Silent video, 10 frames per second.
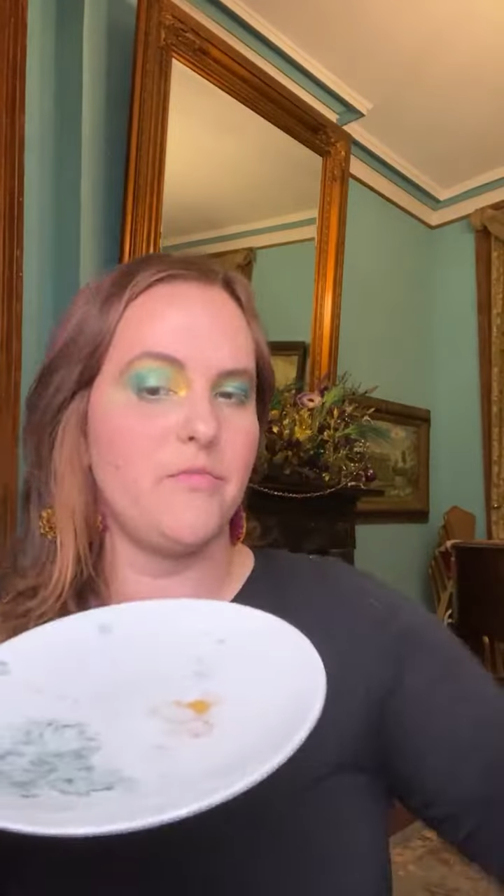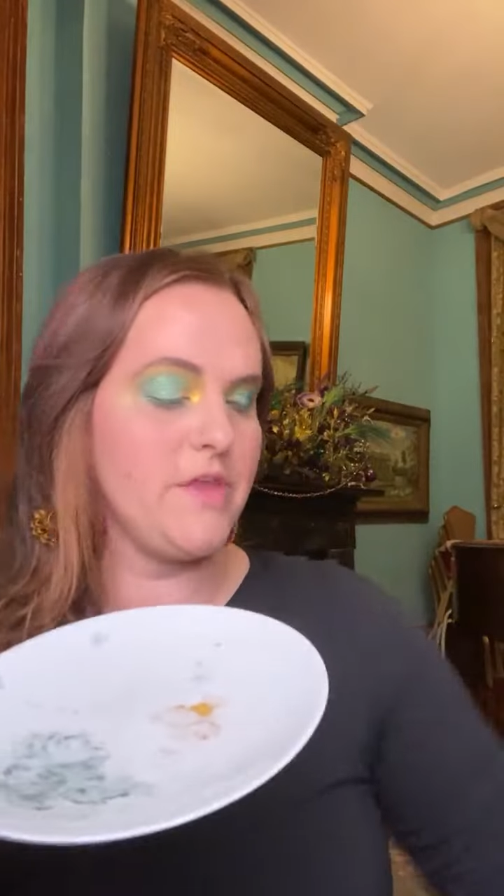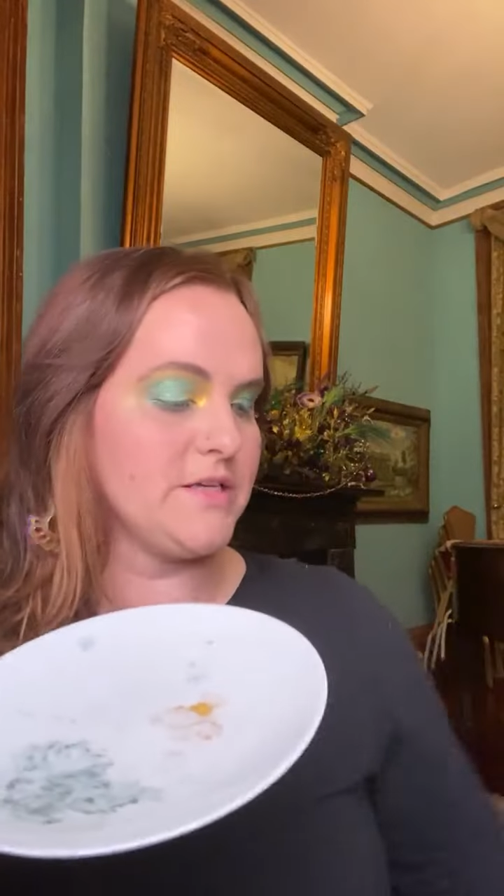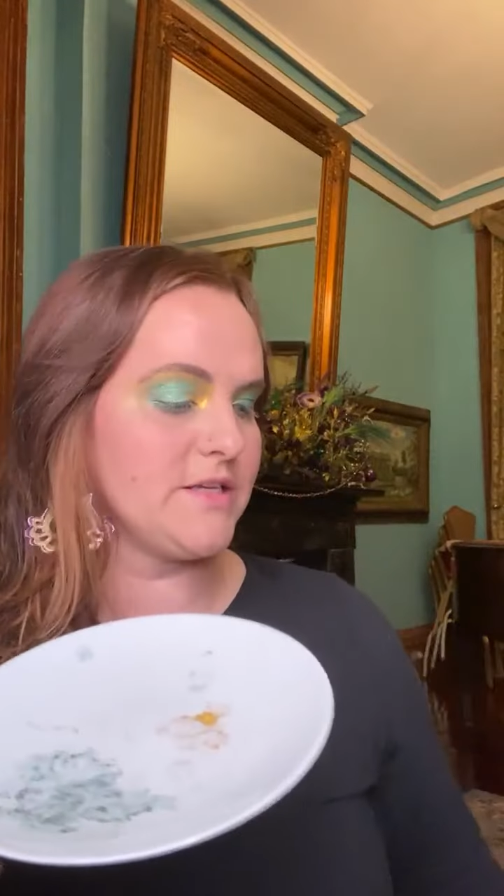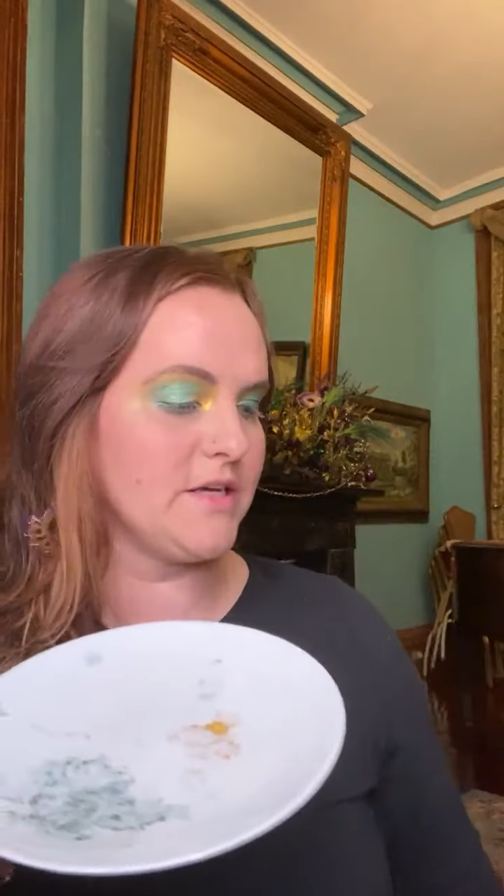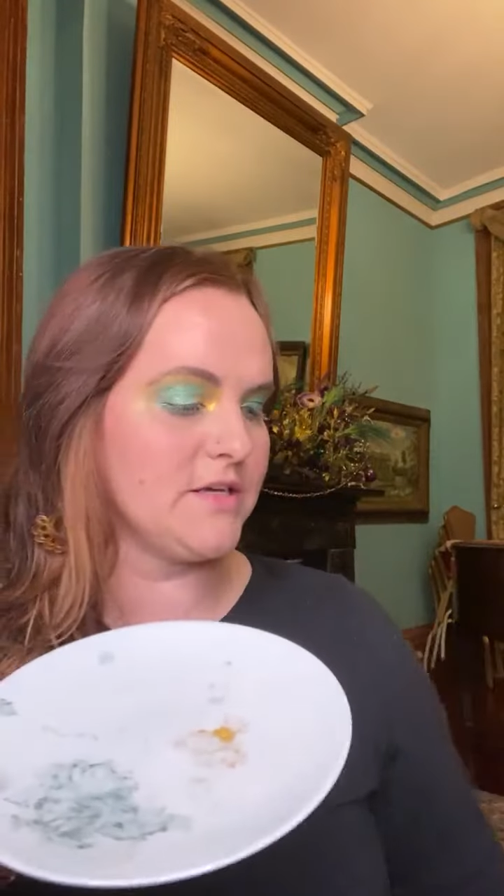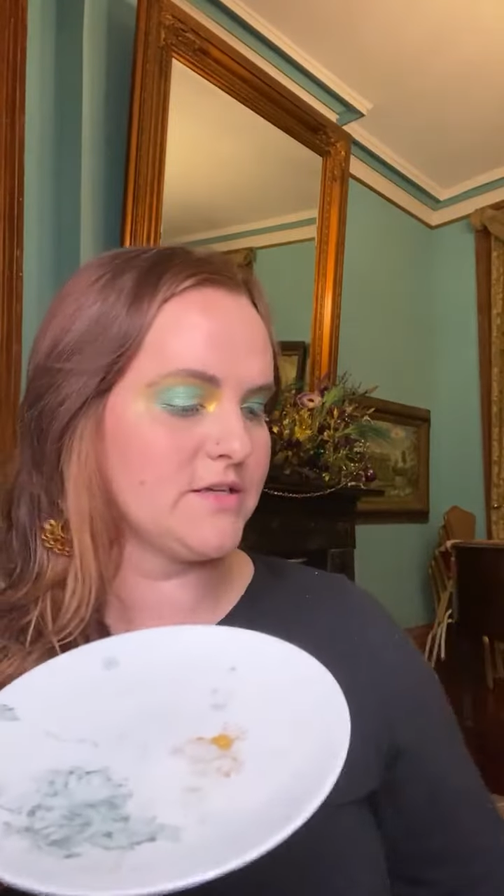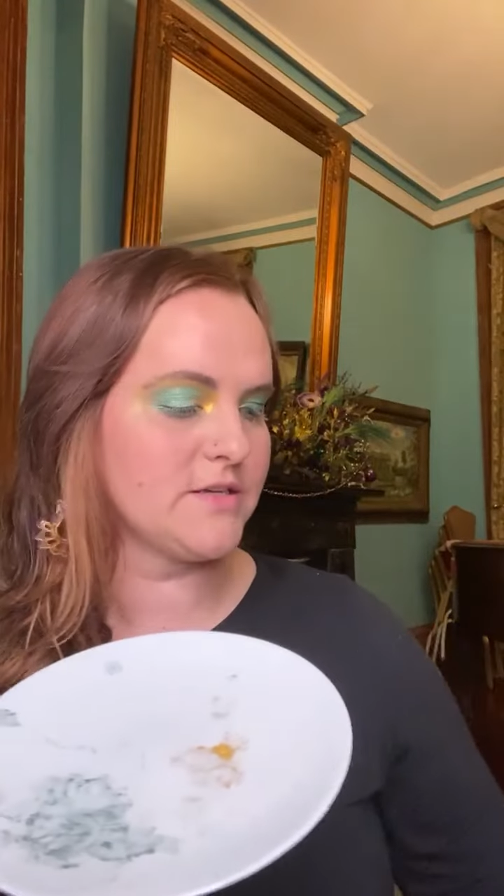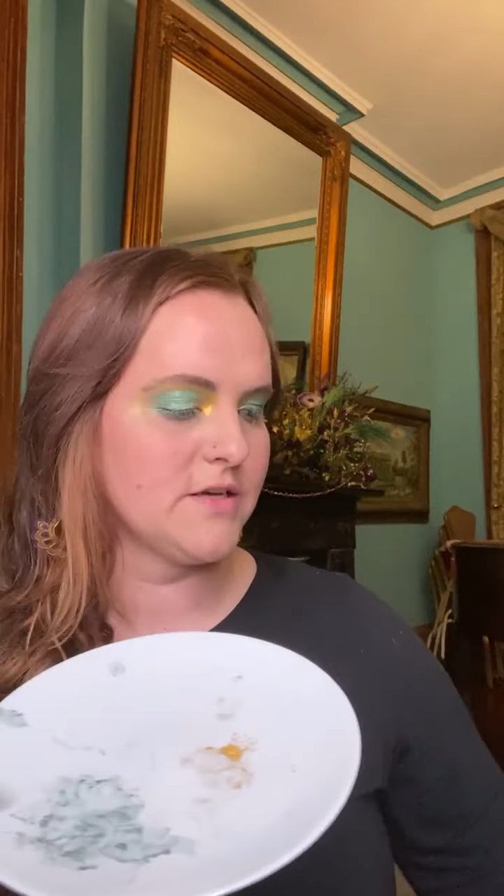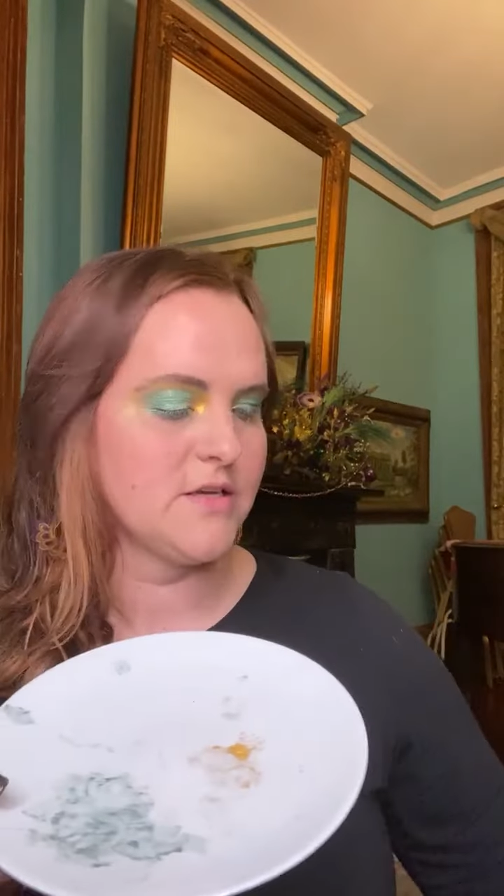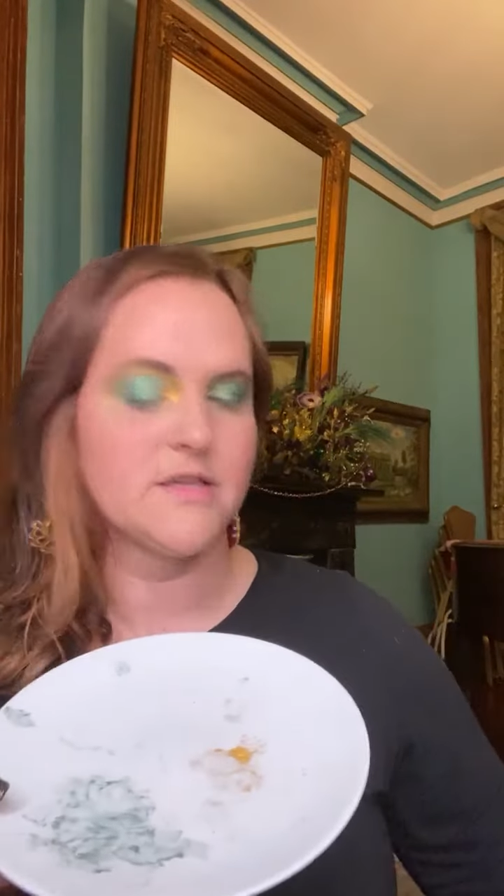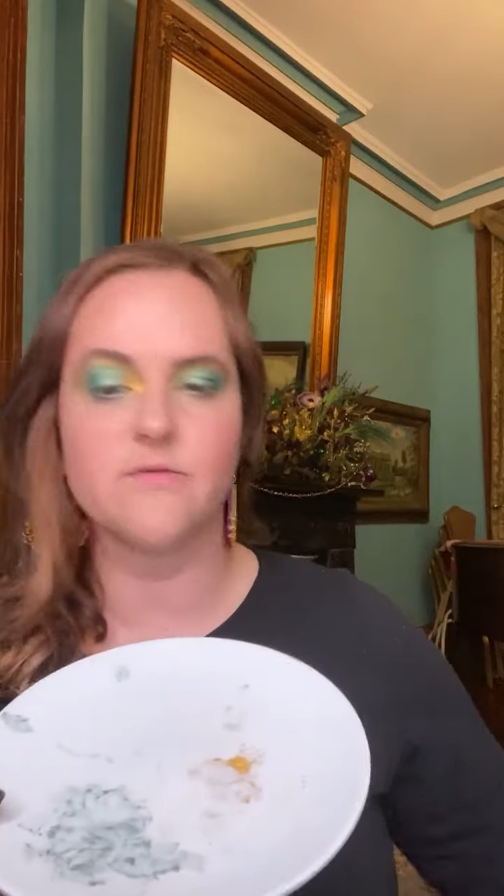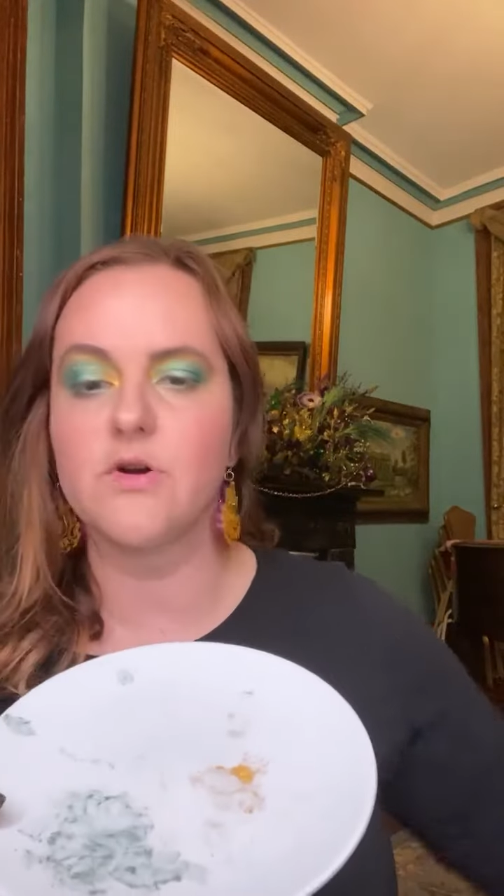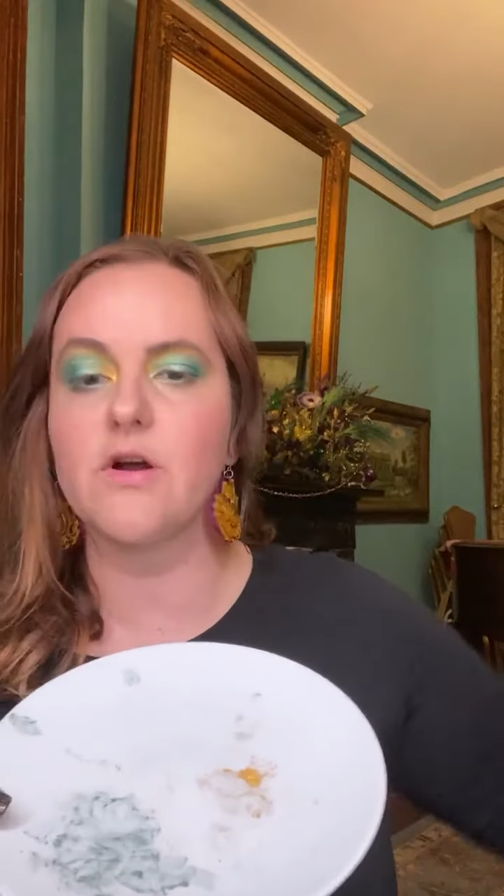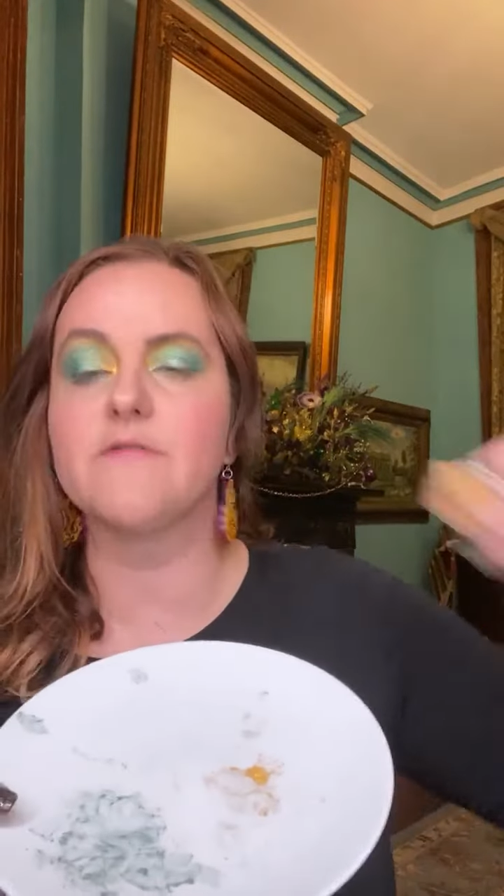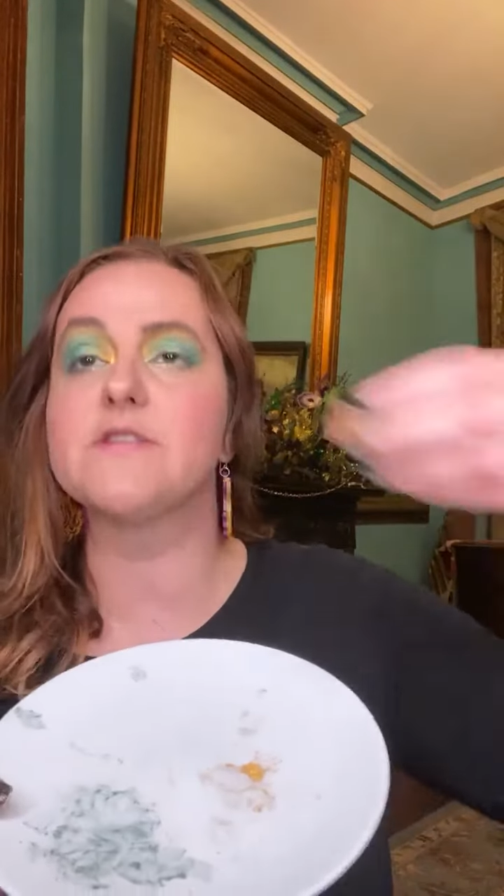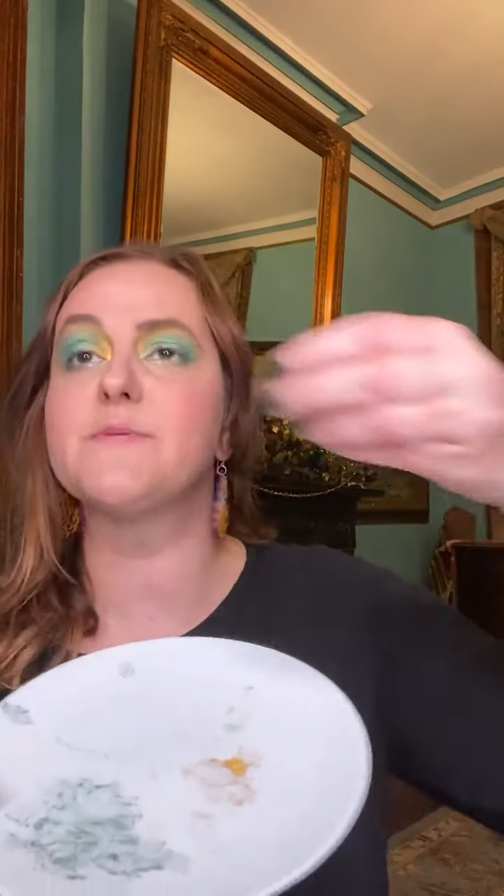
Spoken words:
This is, we don't have a